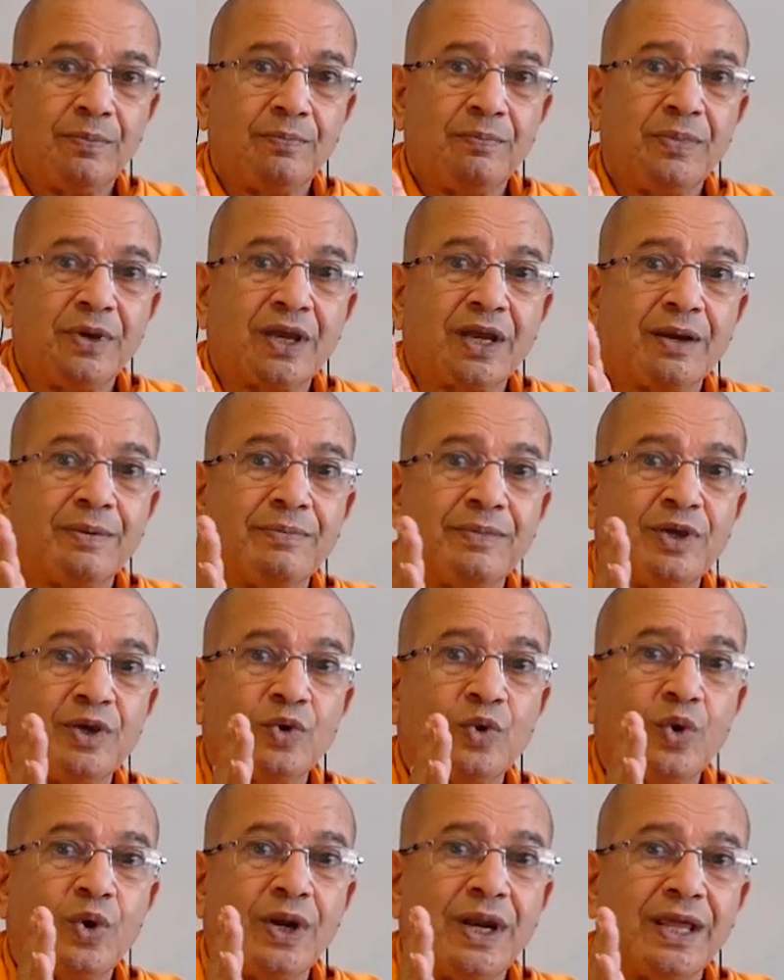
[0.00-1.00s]
become
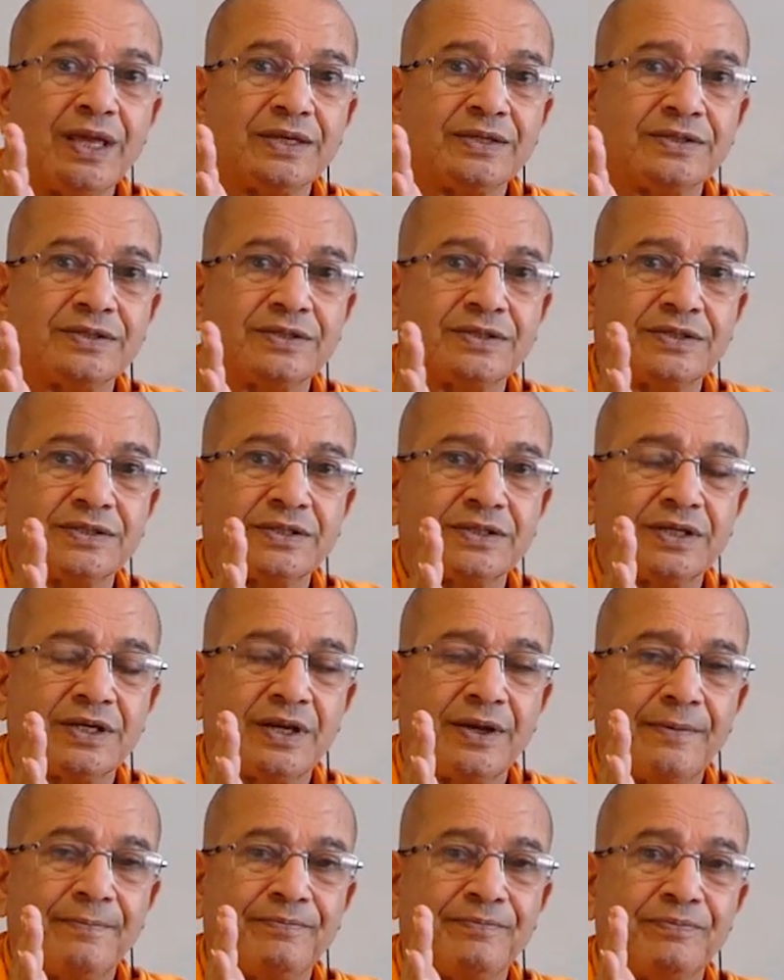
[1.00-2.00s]
egoless,
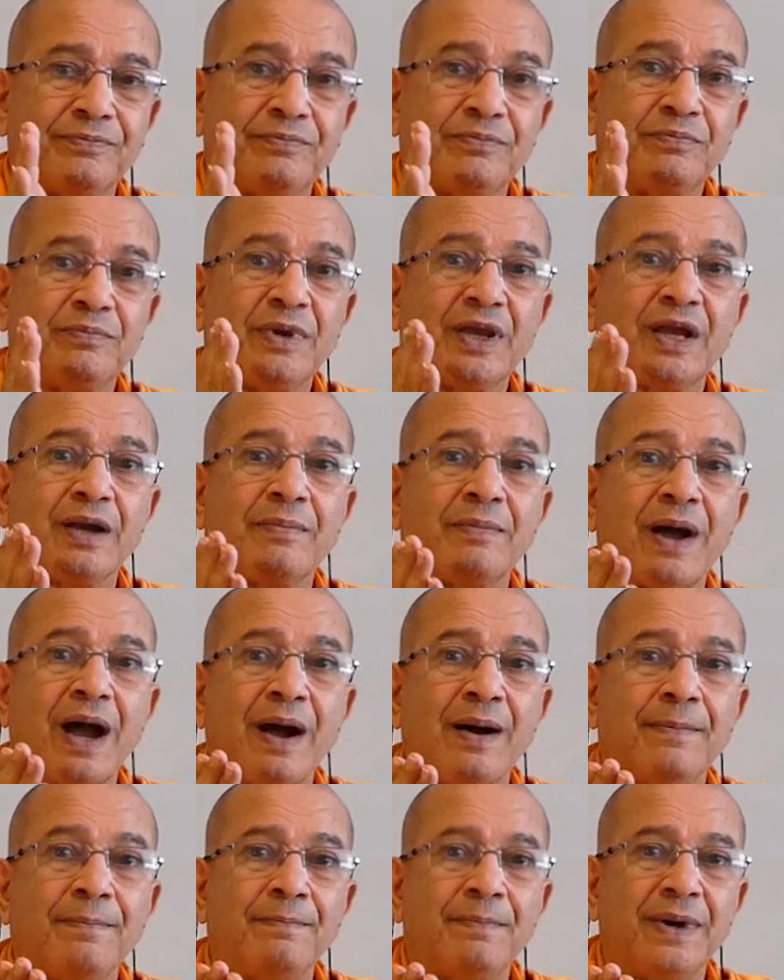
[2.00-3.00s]
become
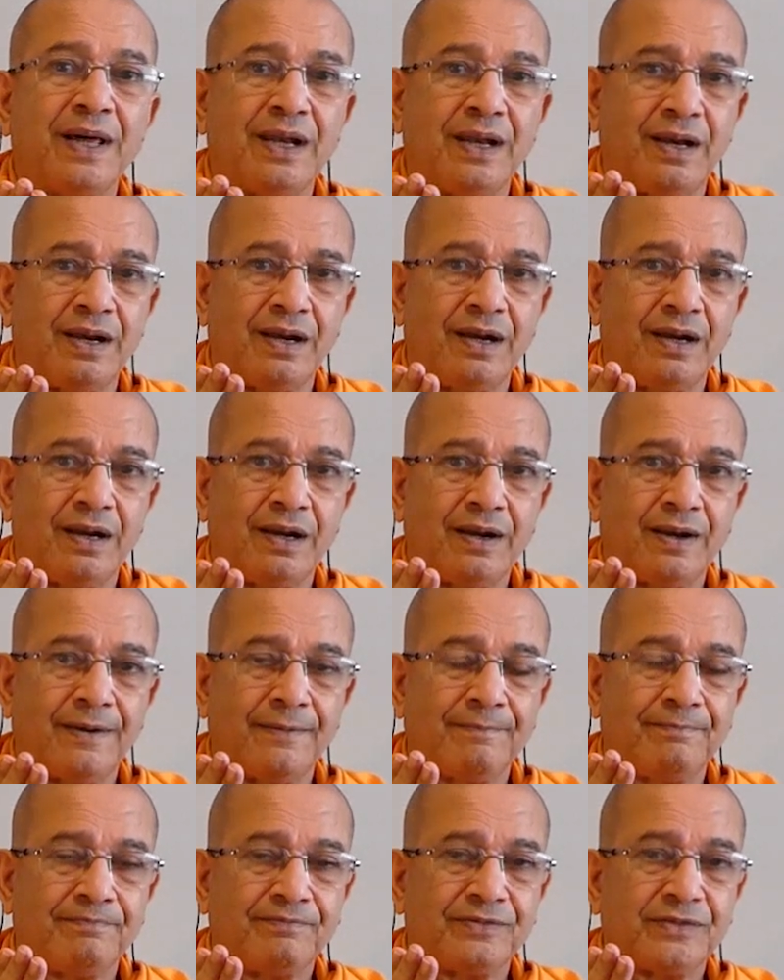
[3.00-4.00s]
humble,
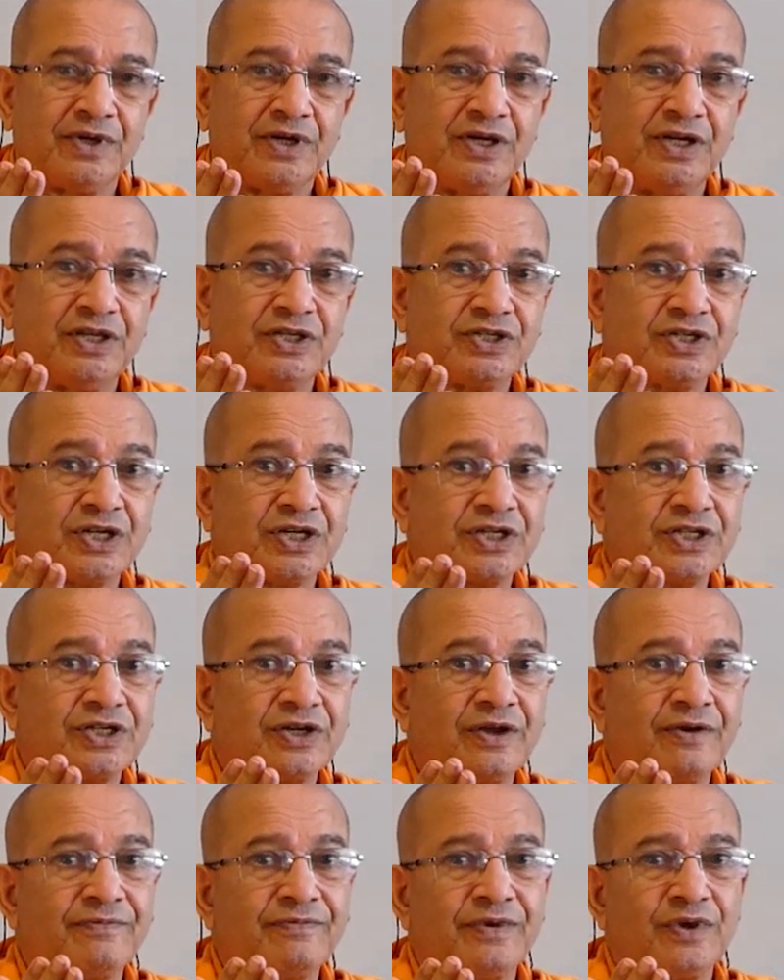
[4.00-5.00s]

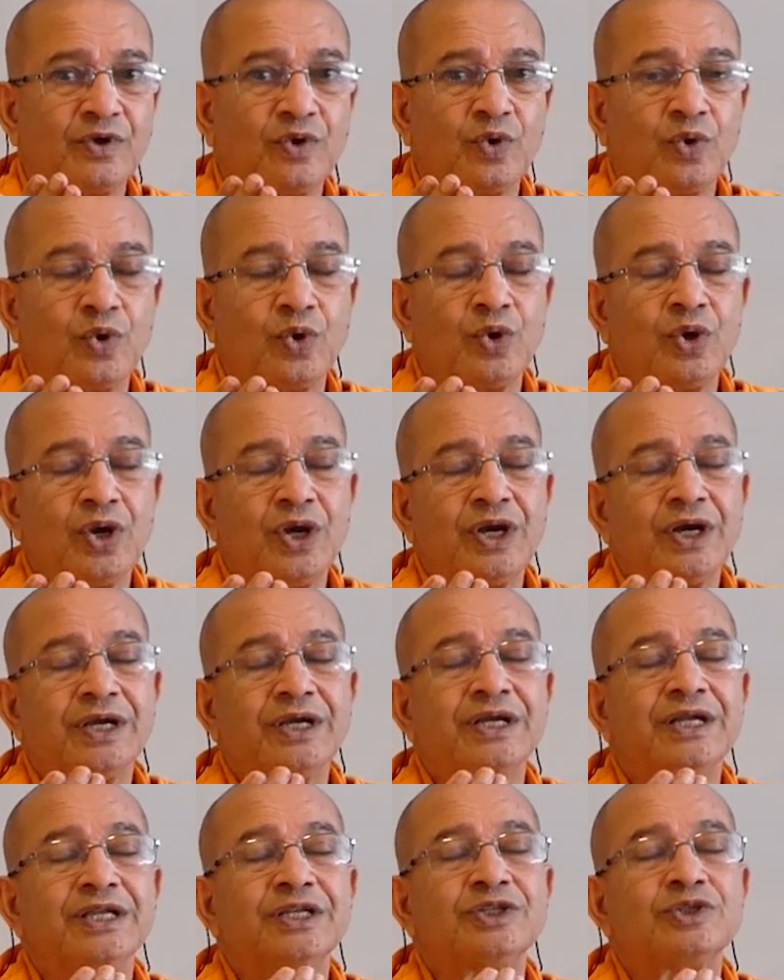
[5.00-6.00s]
destruction of ego,
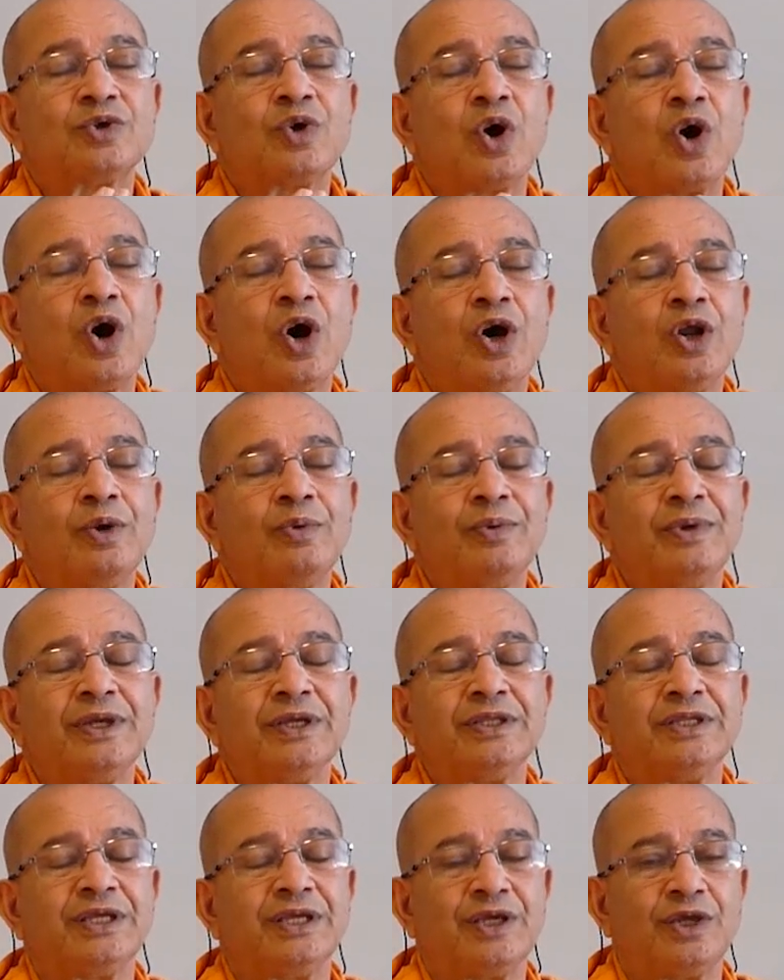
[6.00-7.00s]

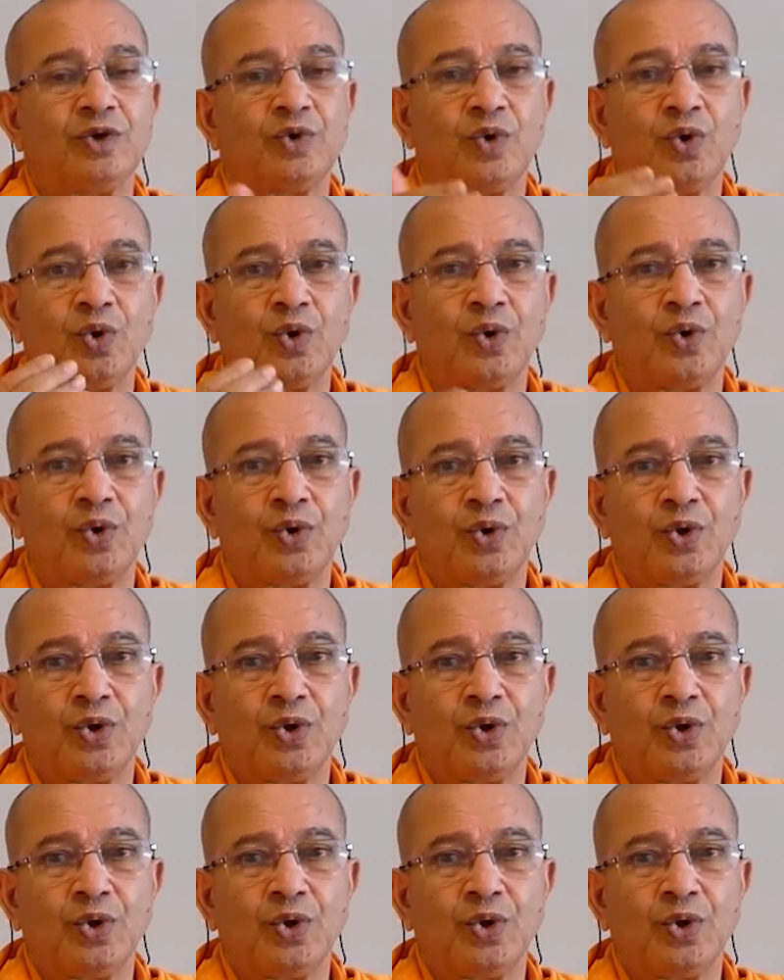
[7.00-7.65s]
dissolving the ego